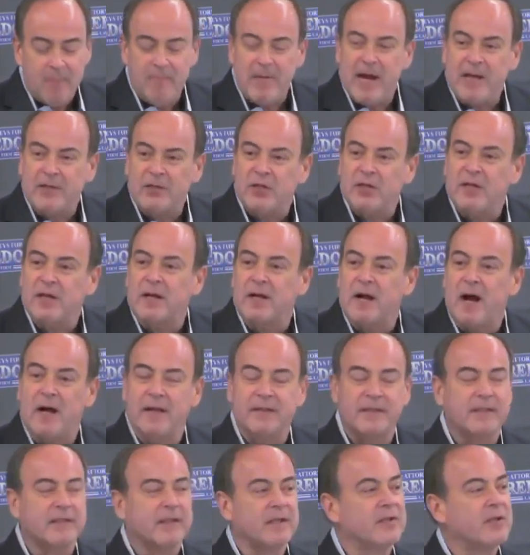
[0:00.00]
Imagine a
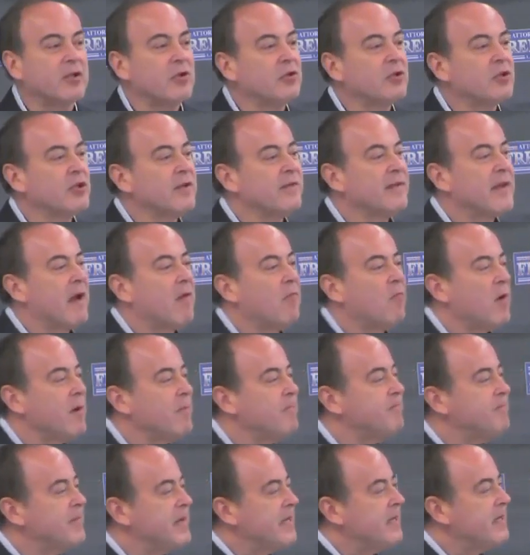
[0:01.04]
Constitution that
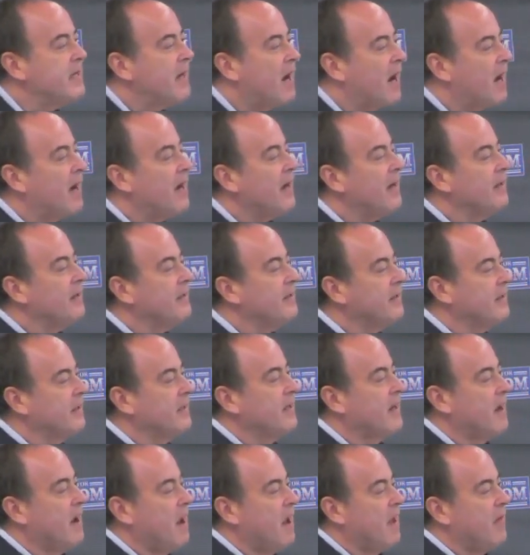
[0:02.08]
went beyond
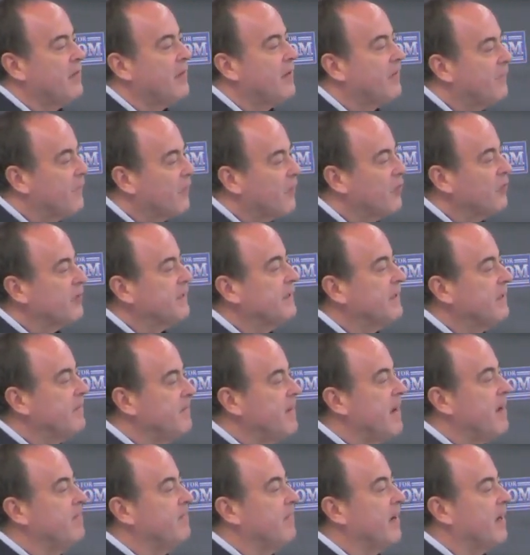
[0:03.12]
the First
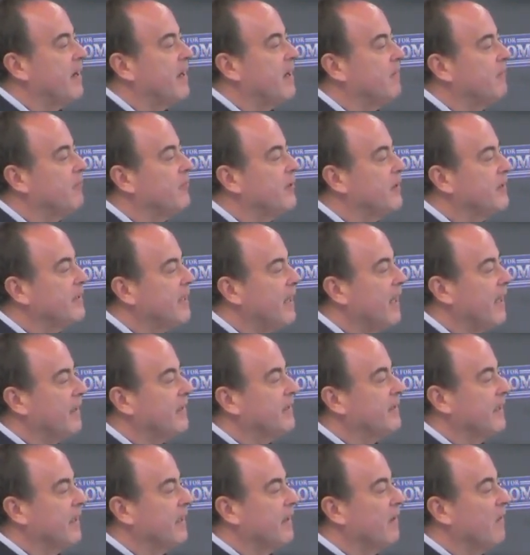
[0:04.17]
Amendment in
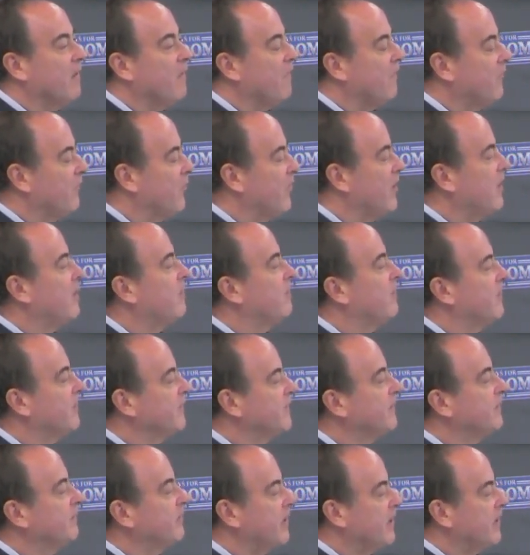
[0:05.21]
protecting freedom
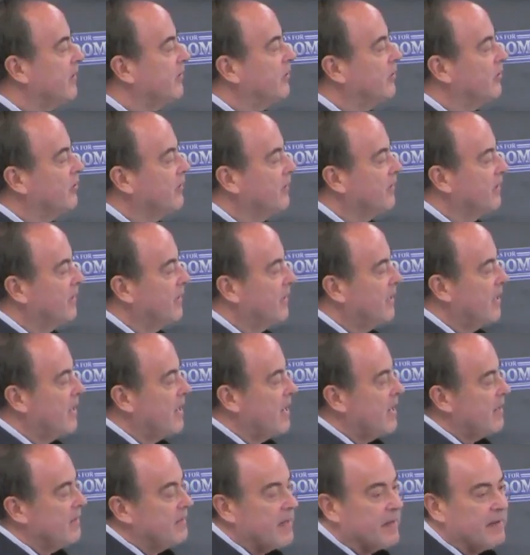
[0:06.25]
of speech,
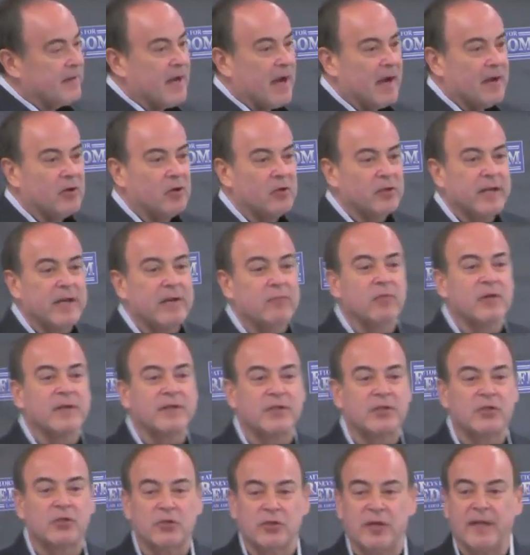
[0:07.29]
that not only
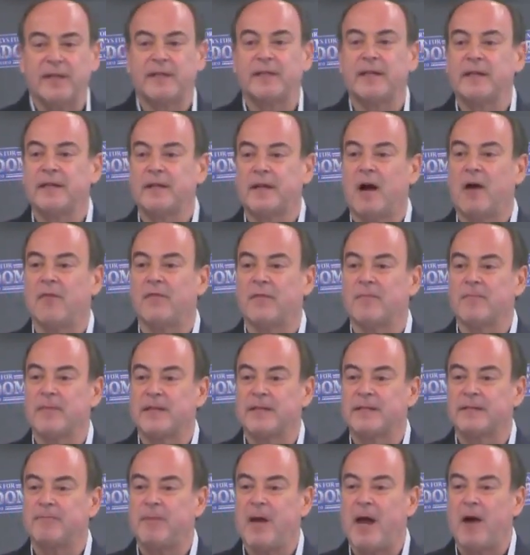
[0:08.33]
restricted
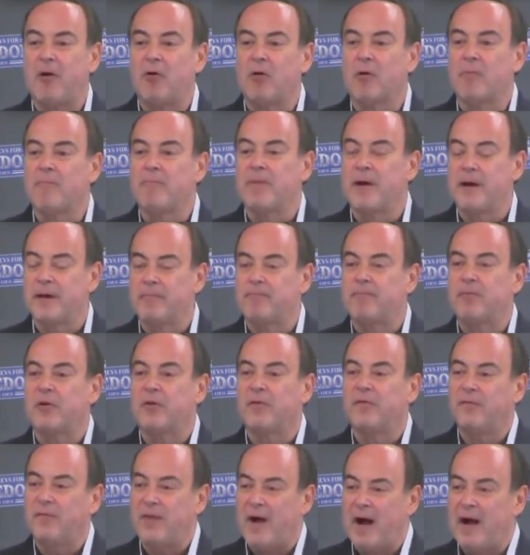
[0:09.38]
government's power, but
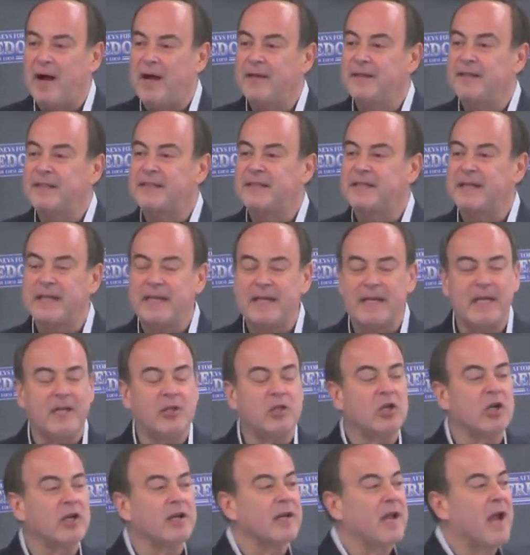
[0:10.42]
provides to
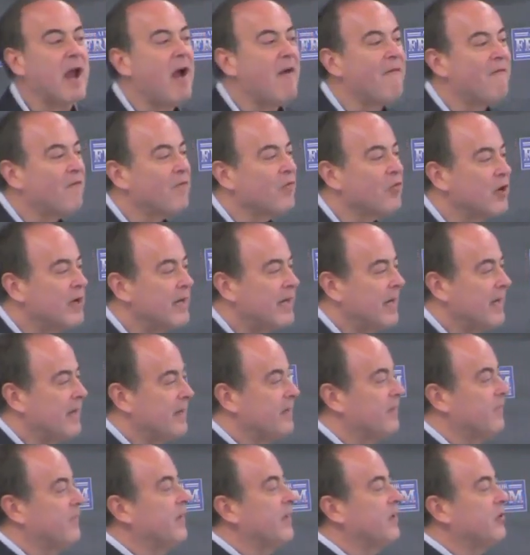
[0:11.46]
each and every
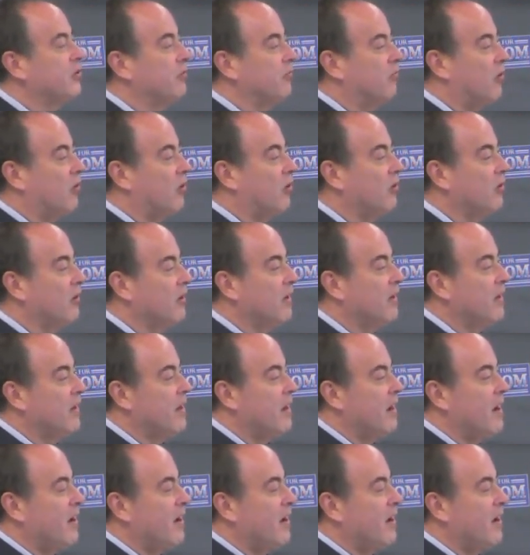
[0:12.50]
individual